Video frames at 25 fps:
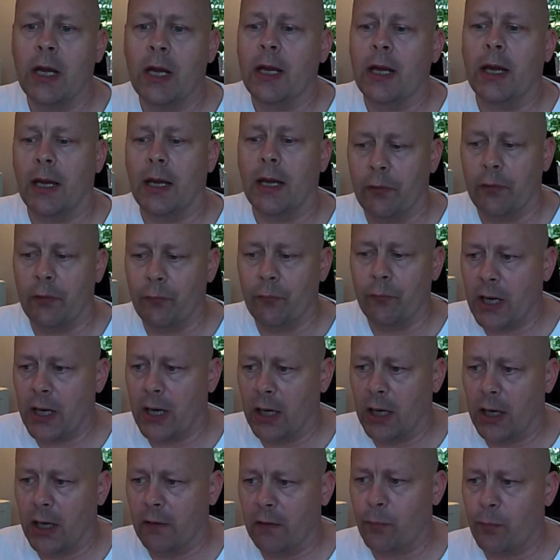and we
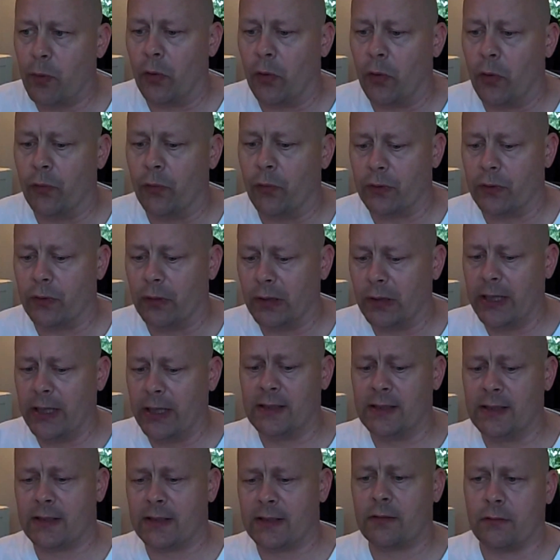have posted
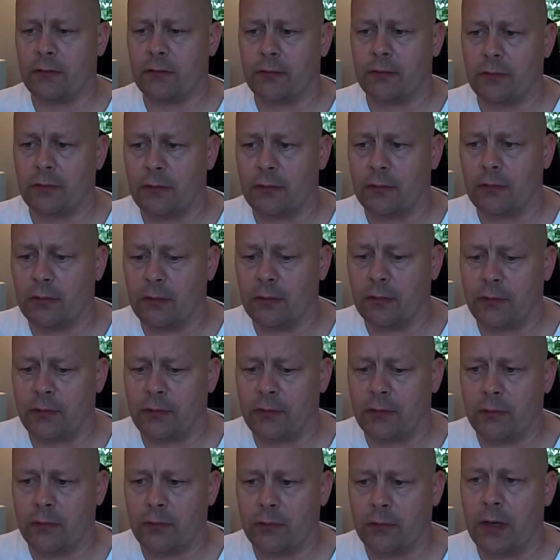links to
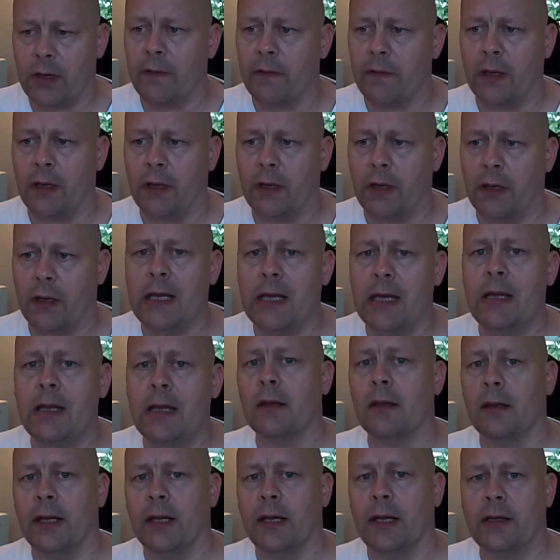everything in
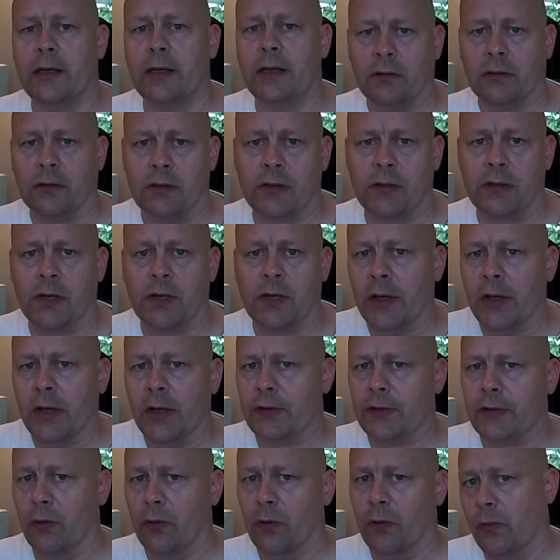the lectures
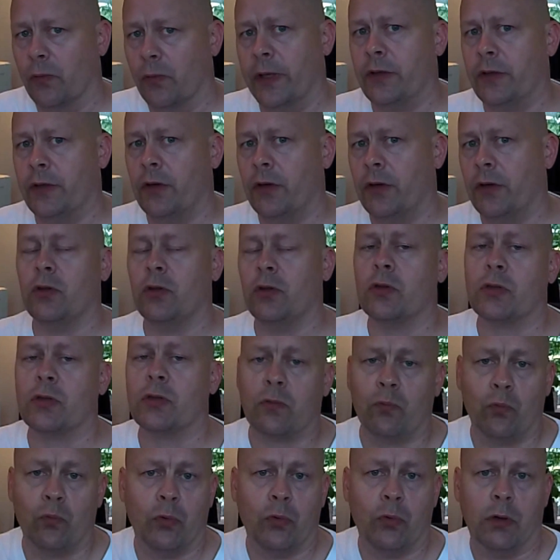so that you can just
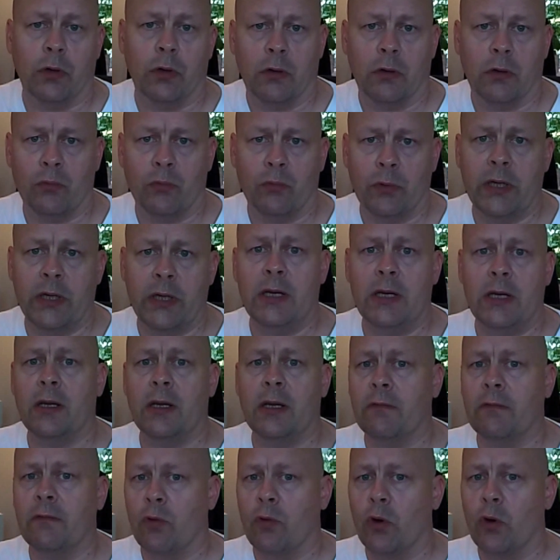
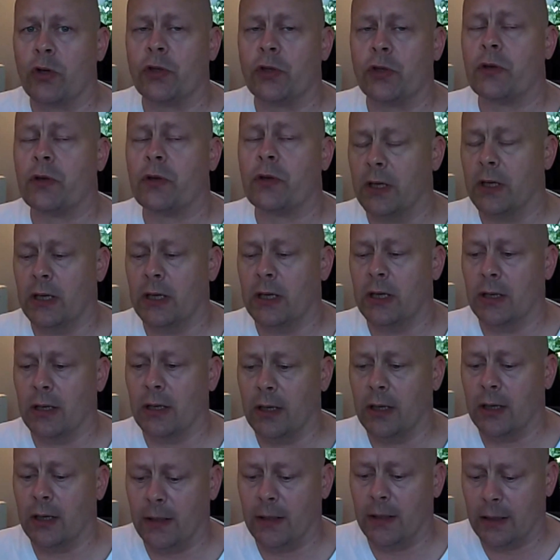re-watch the
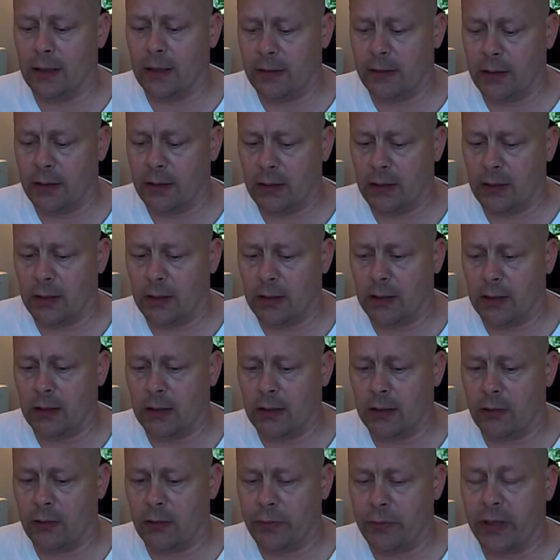
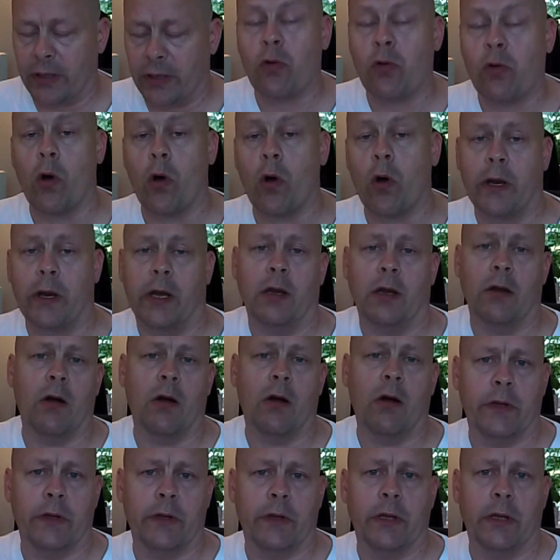recording
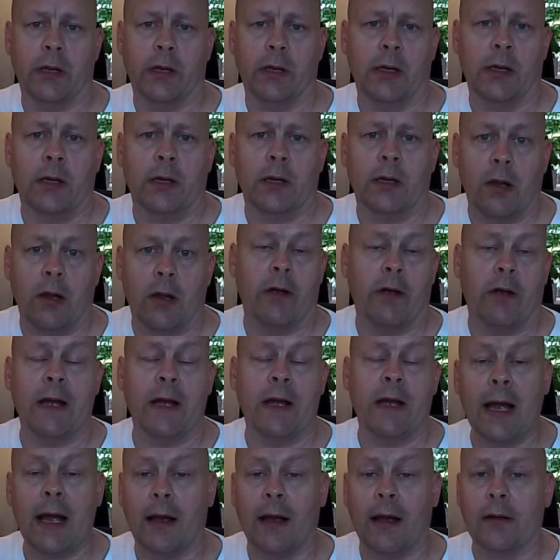of the live
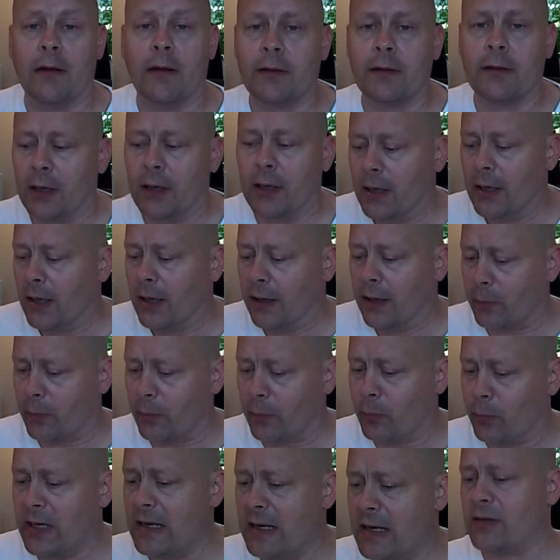Hangout.
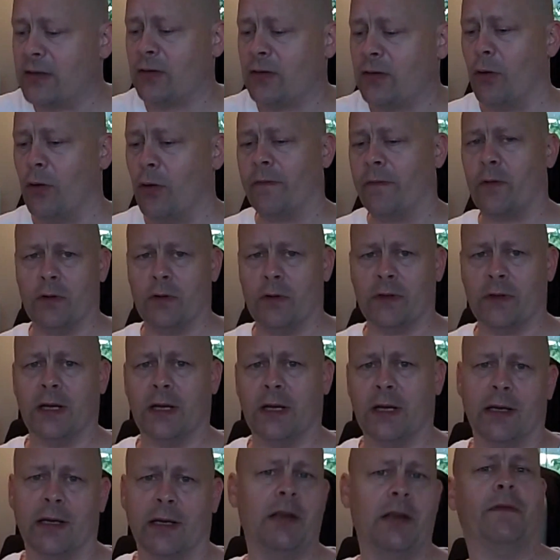That means, of course,
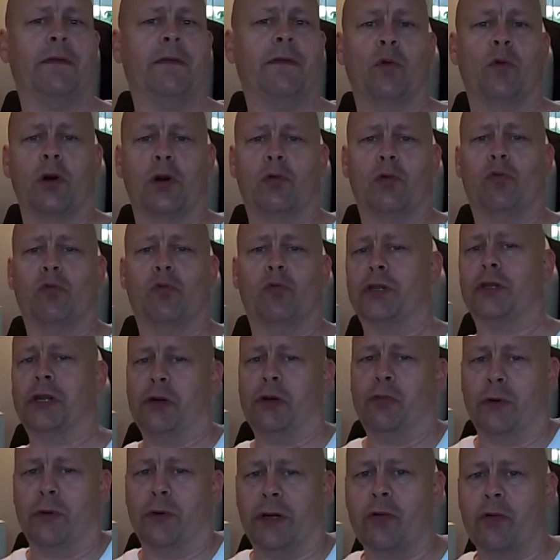that if you are
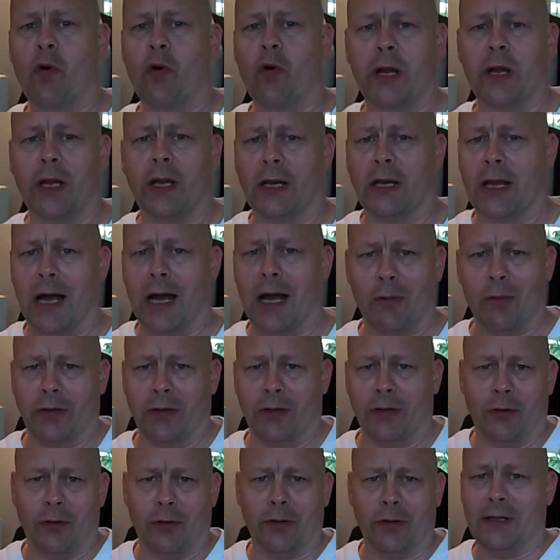watching a recording now
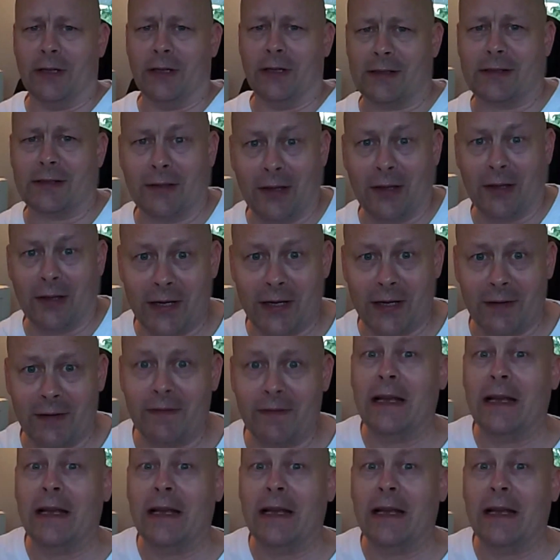and not this live,